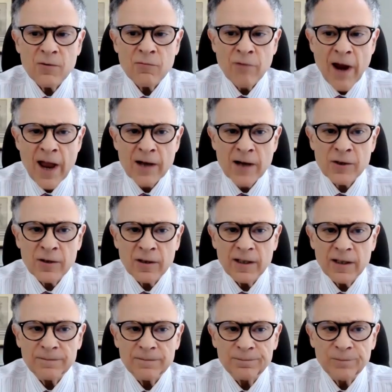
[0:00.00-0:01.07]

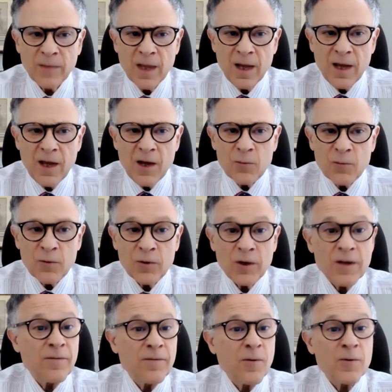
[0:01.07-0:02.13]
rationally? We're
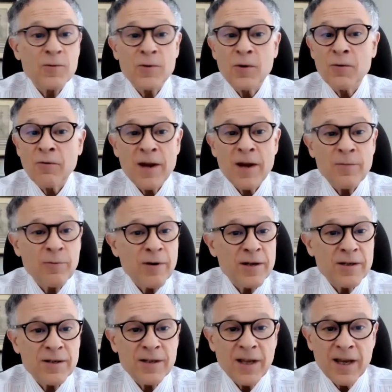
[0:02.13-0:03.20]
looking forward to a great
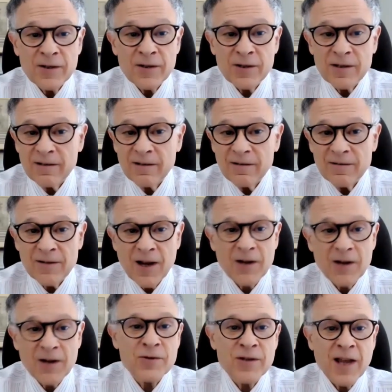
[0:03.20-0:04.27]
presentation.
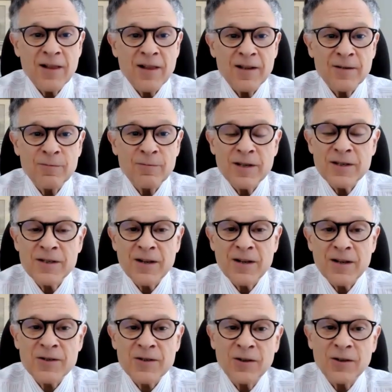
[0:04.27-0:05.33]
Dr. Zallek, please tell
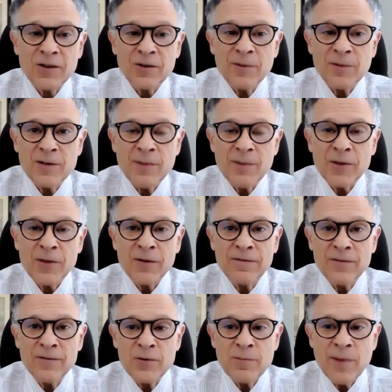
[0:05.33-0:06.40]
us a little bit about the
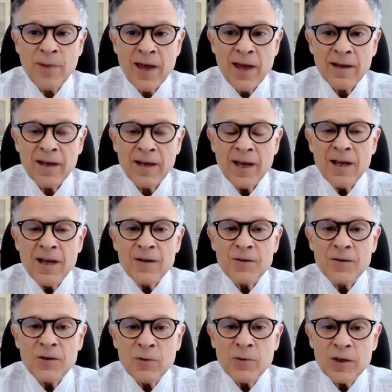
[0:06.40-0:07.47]
food bank
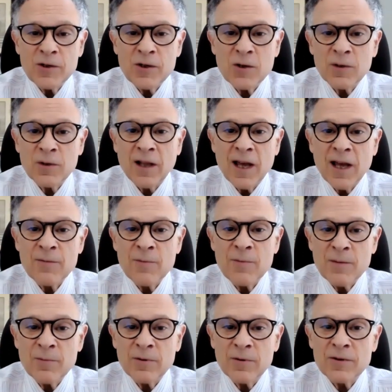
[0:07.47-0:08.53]
to which you would like
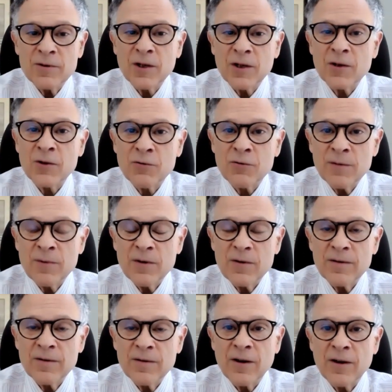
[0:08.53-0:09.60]
people to
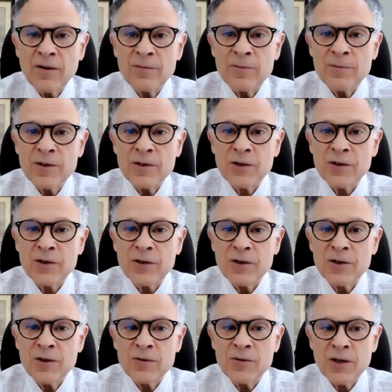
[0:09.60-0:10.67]
contribute if they're in a position to
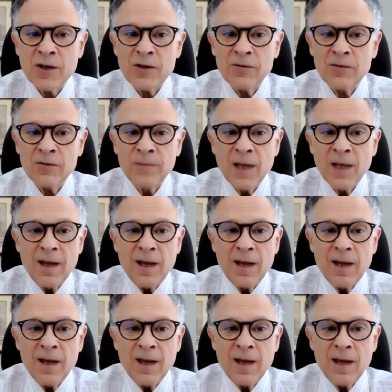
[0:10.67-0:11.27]
do so.